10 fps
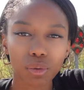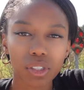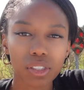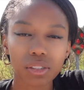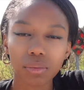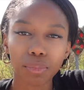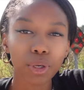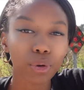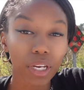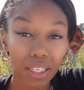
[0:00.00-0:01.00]
was
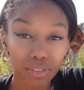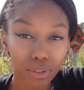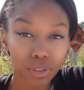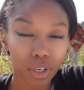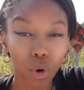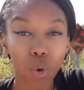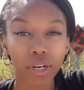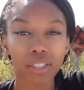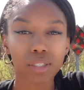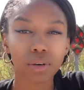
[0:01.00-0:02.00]
pure evil
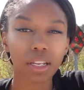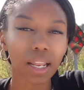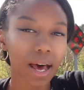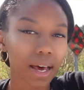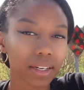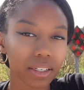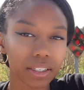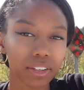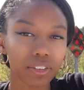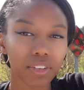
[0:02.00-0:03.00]
according to a lot
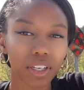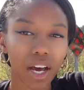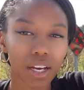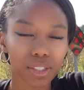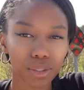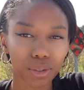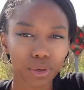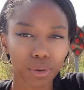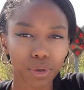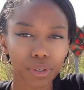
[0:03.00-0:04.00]
of the concert
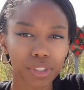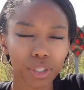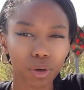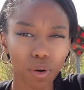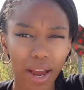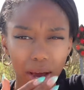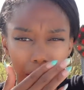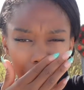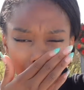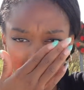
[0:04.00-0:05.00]
goers and the crowd.
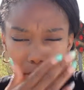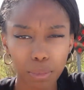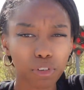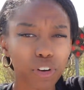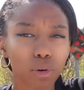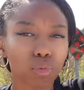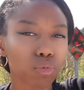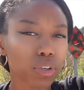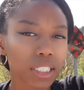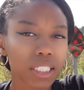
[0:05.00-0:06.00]
People felt
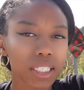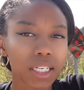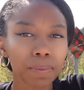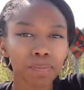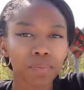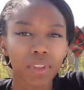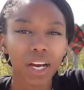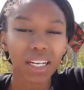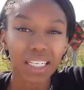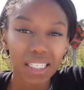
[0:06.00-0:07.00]
really
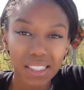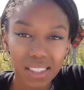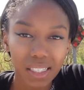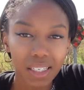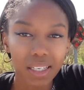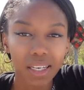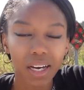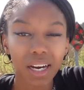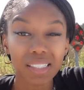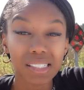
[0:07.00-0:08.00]
uneasy,
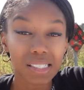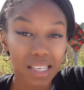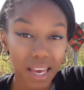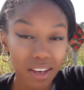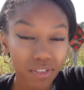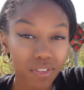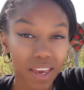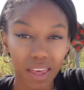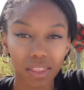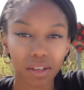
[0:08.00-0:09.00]
unsafe,
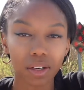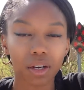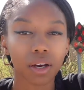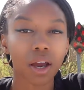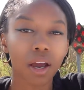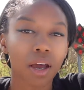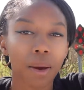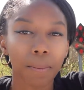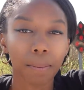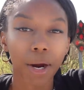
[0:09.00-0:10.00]
and their
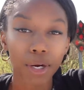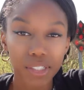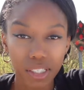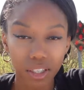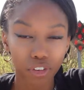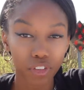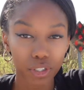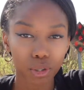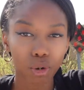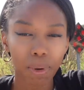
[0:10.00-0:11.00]
person, their
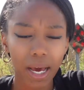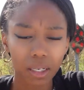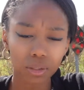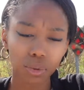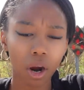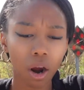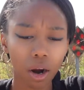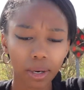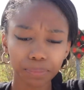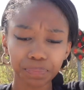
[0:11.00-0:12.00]
physical bodies were
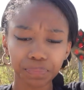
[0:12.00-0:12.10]
harmed.